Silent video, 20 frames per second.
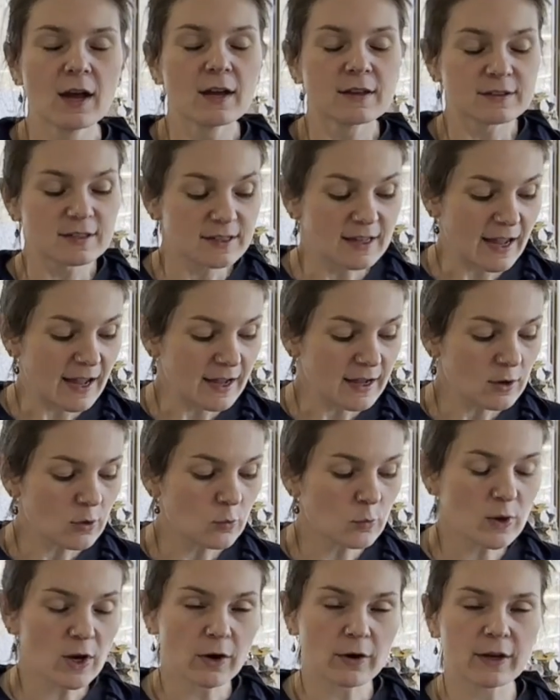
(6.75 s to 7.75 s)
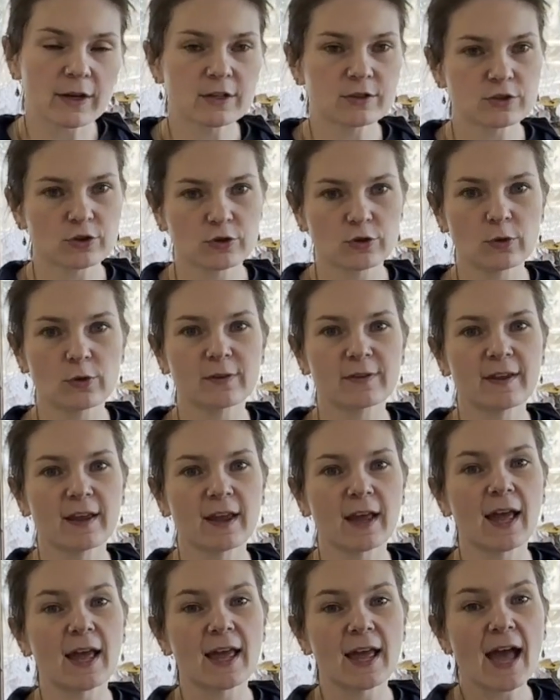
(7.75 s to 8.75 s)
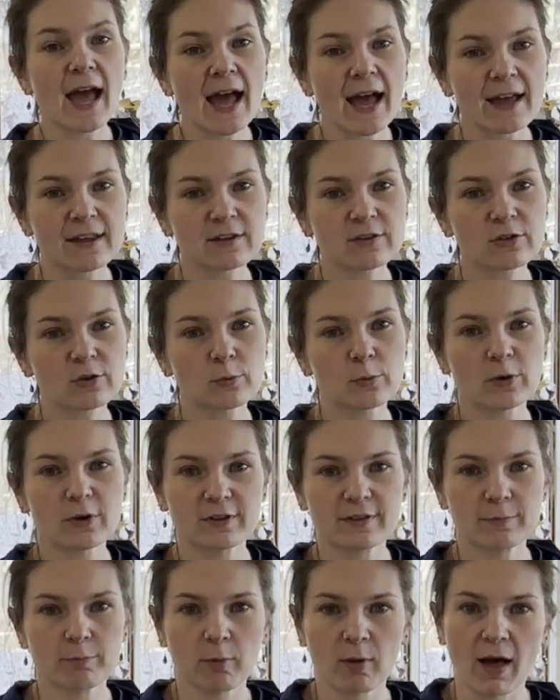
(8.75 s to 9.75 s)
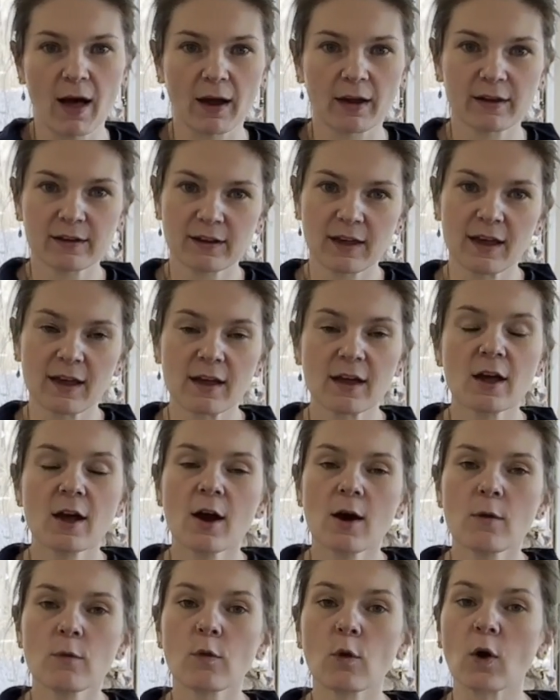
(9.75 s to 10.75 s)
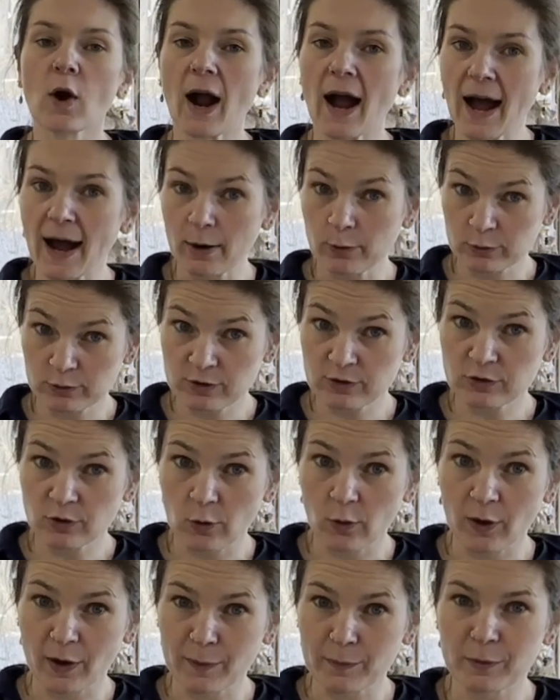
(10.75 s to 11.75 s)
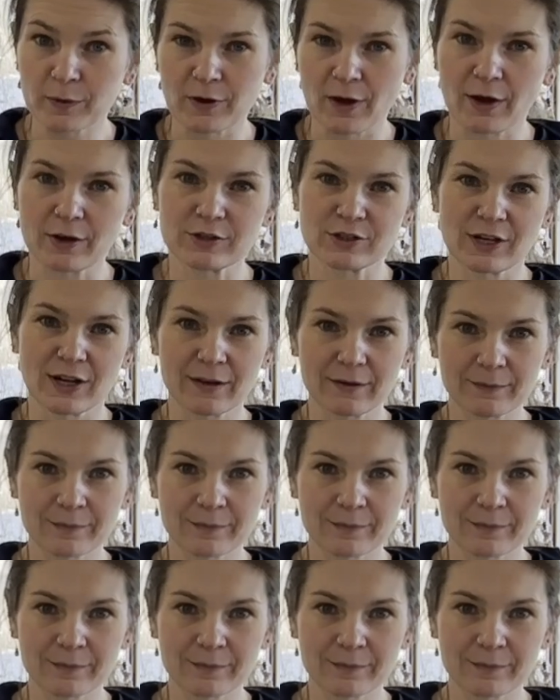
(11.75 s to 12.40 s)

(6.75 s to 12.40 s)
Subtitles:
Today we are introducing a Hen of the Woods block kit for outdoor production.